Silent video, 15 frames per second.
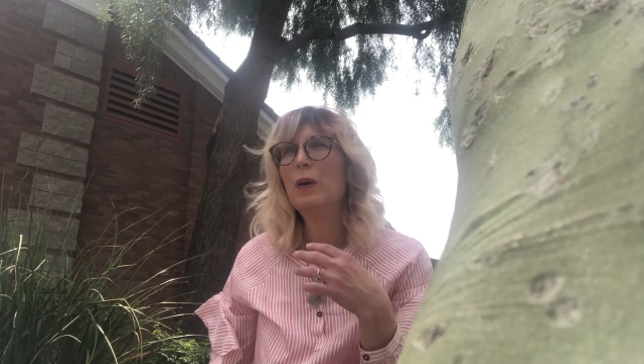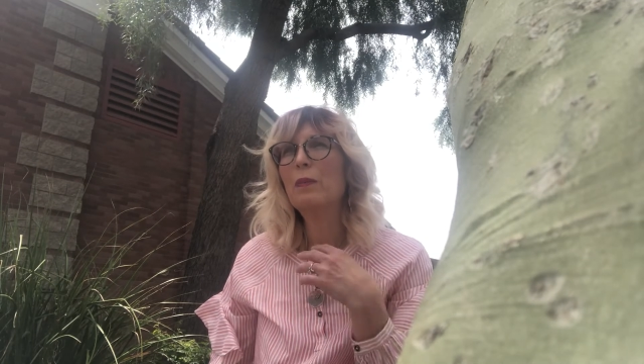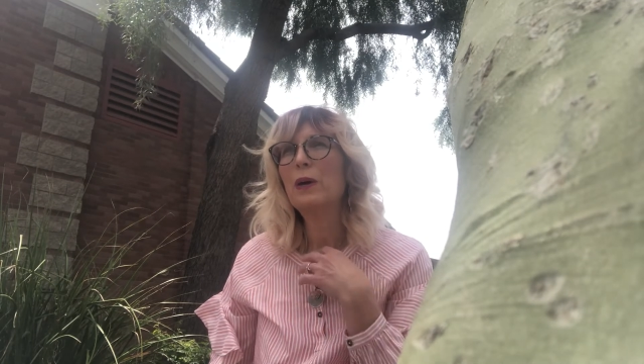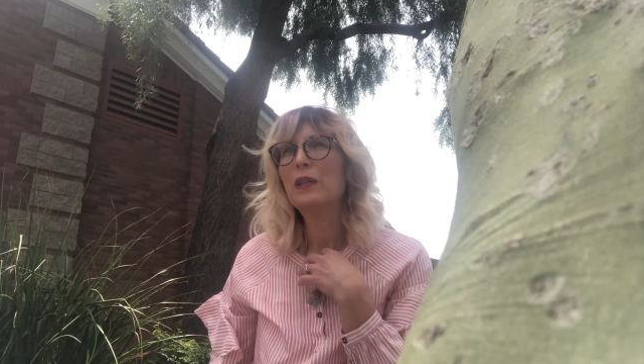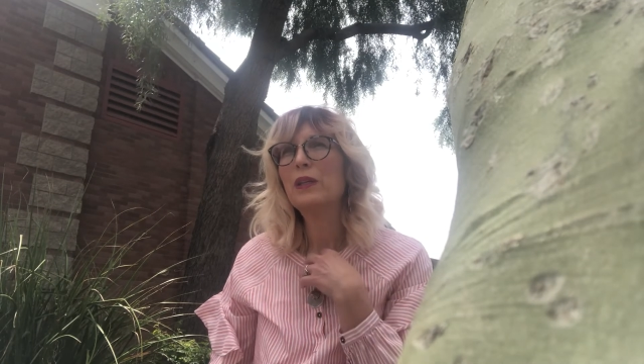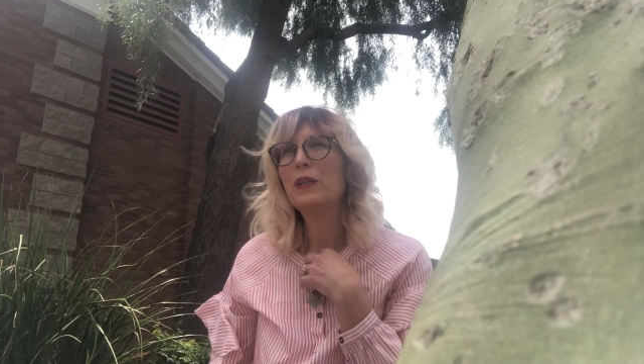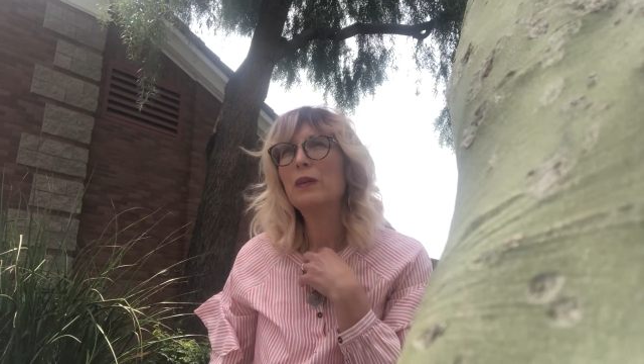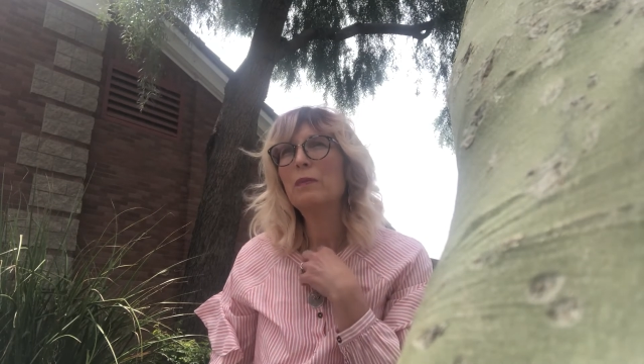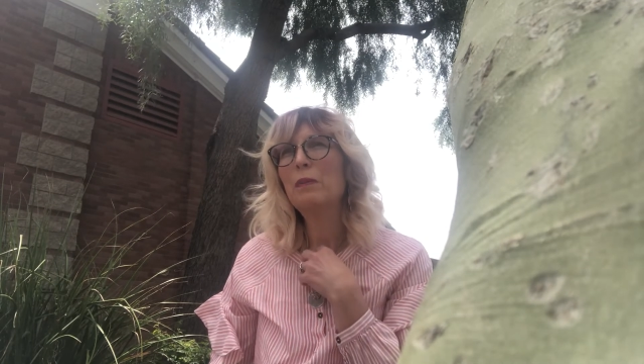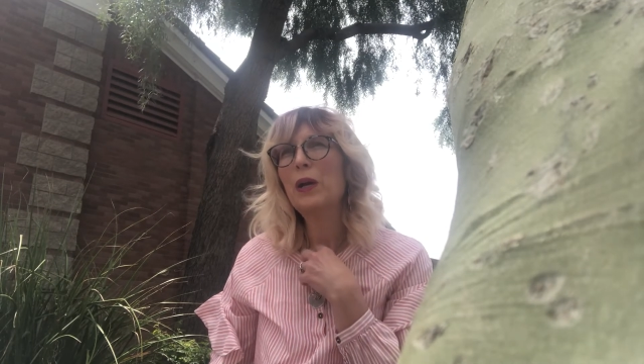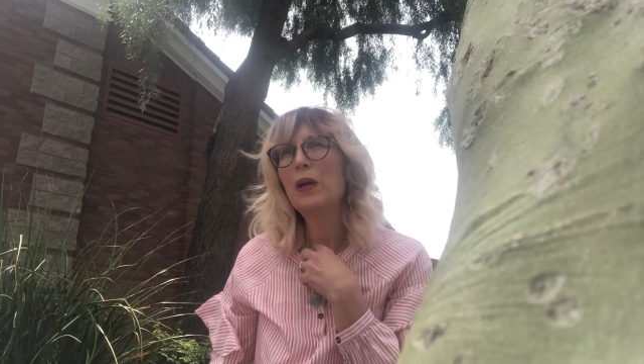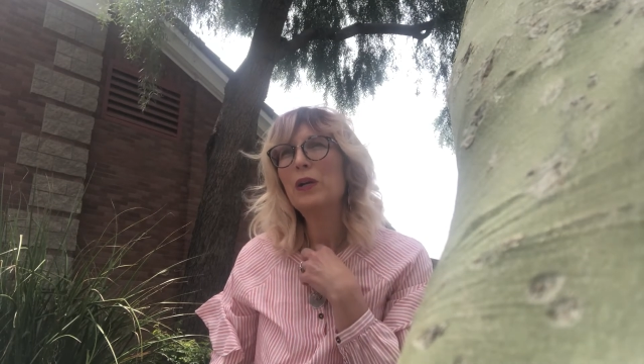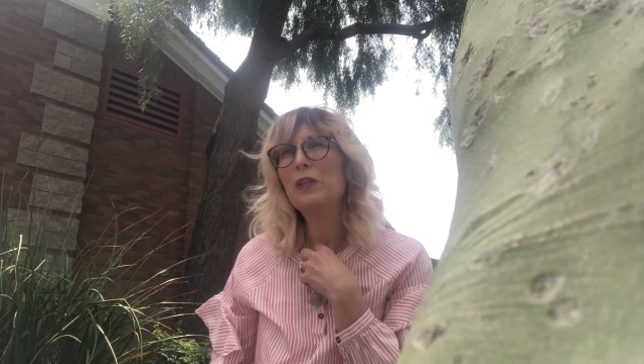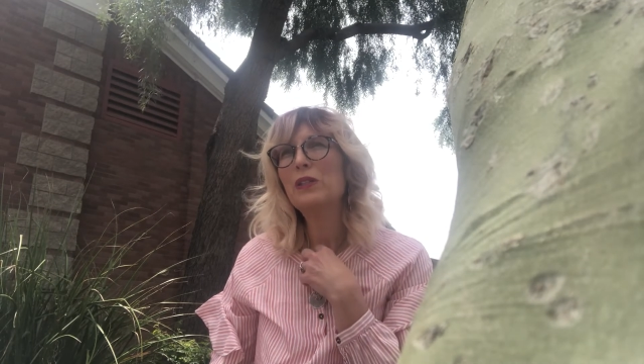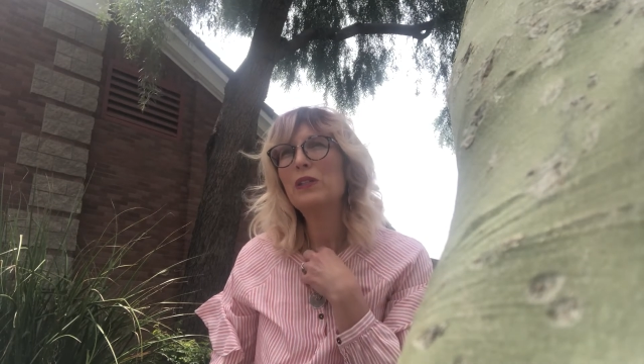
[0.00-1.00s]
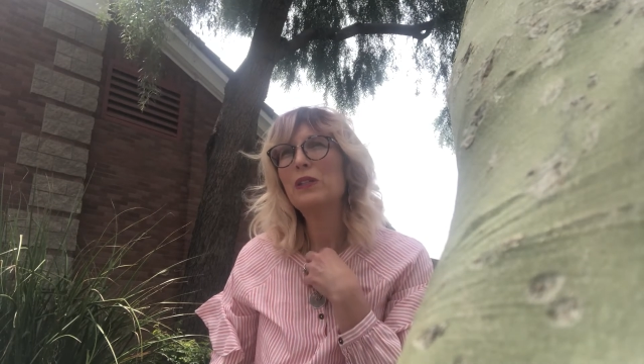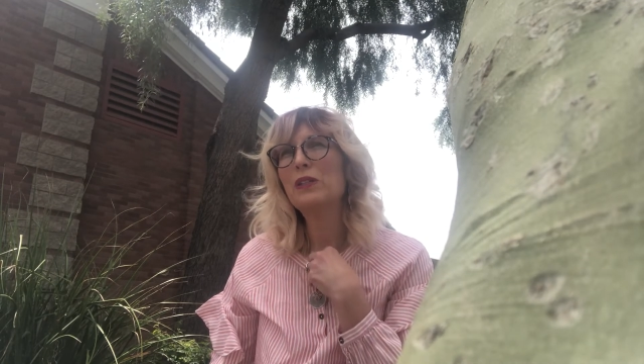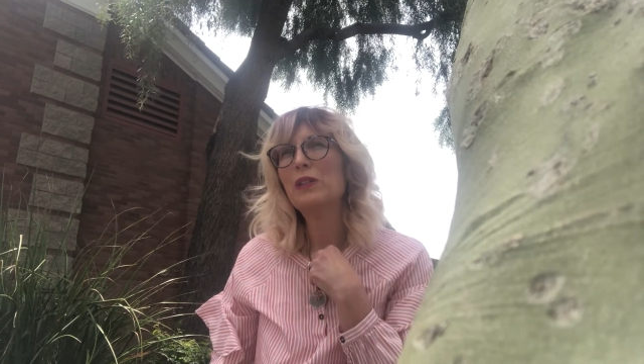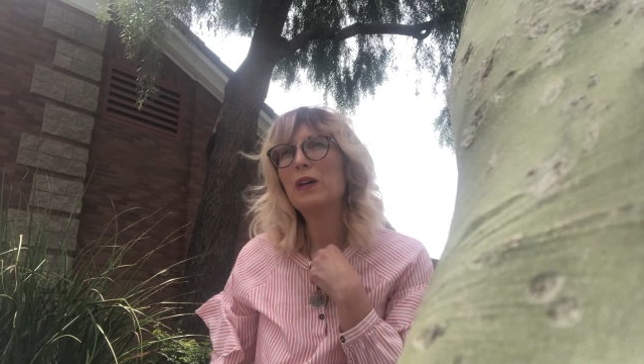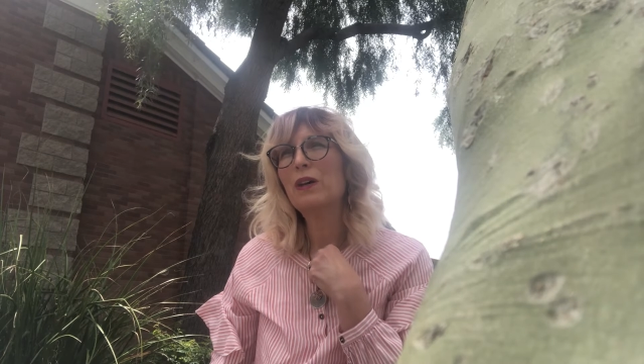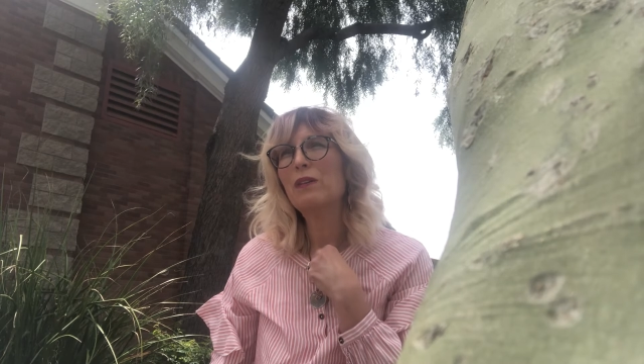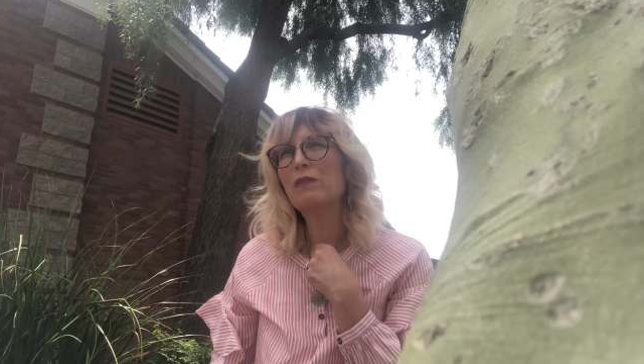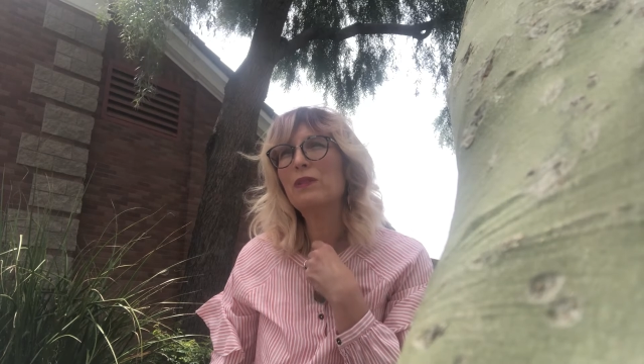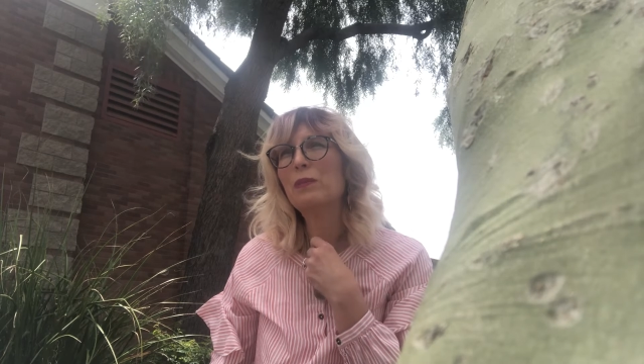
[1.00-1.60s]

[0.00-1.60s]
but the comparison of